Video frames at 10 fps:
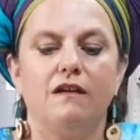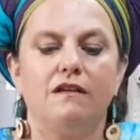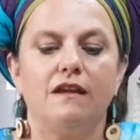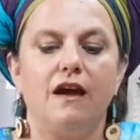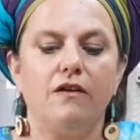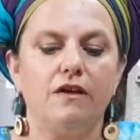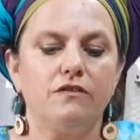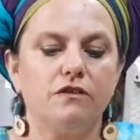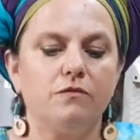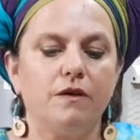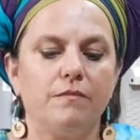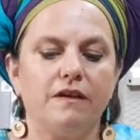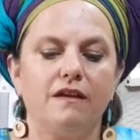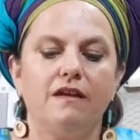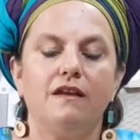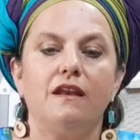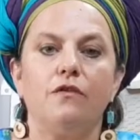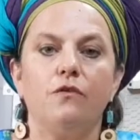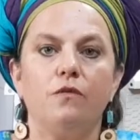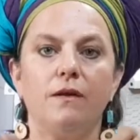Now, here's the ribbon. Now,
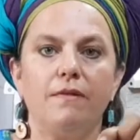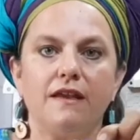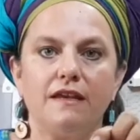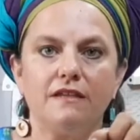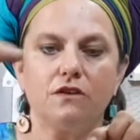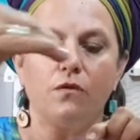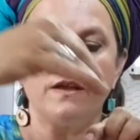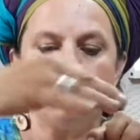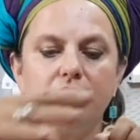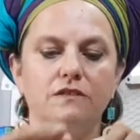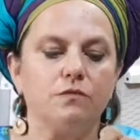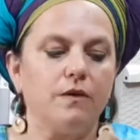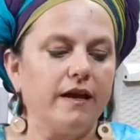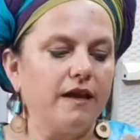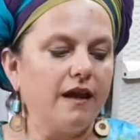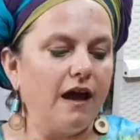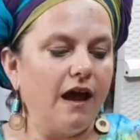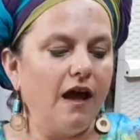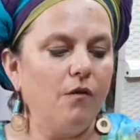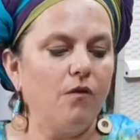the ribbon is going this way.
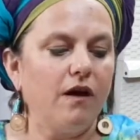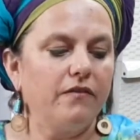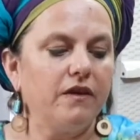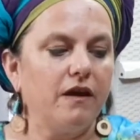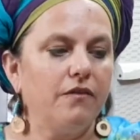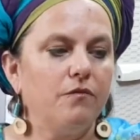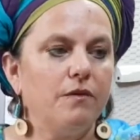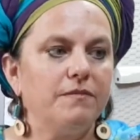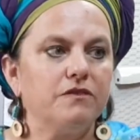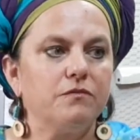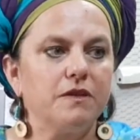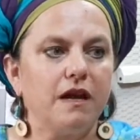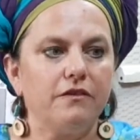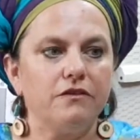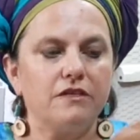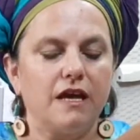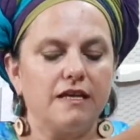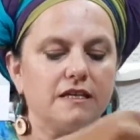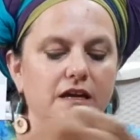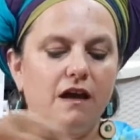I want the other ribbons from the other
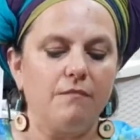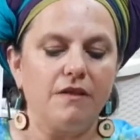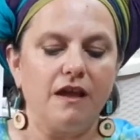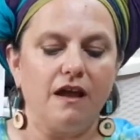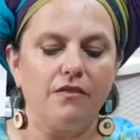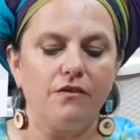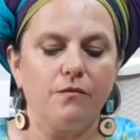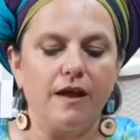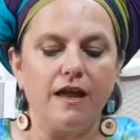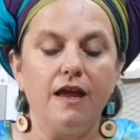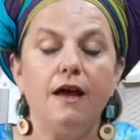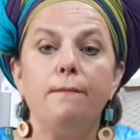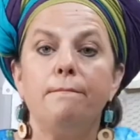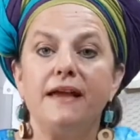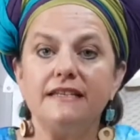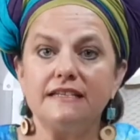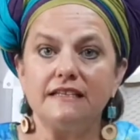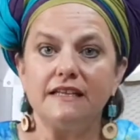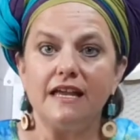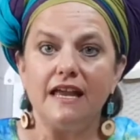side to come the other way.
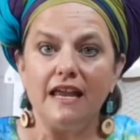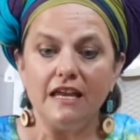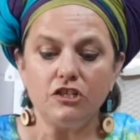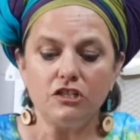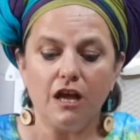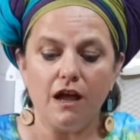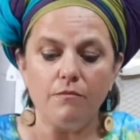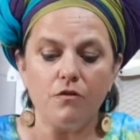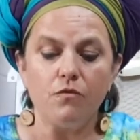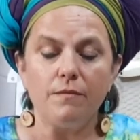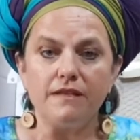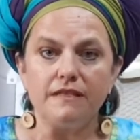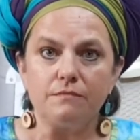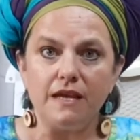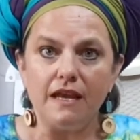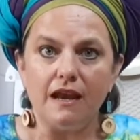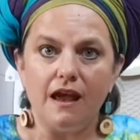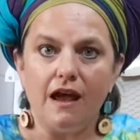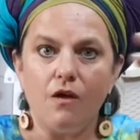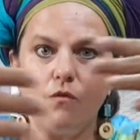Basically, each time the ribbons meet,
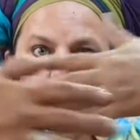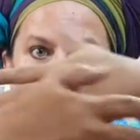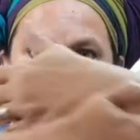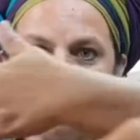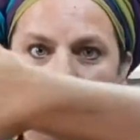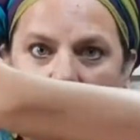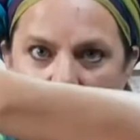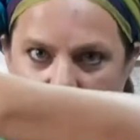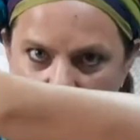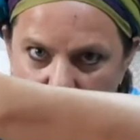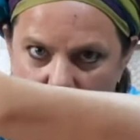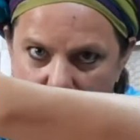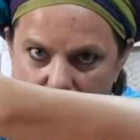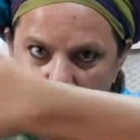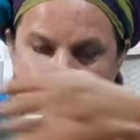I want them to hug each other.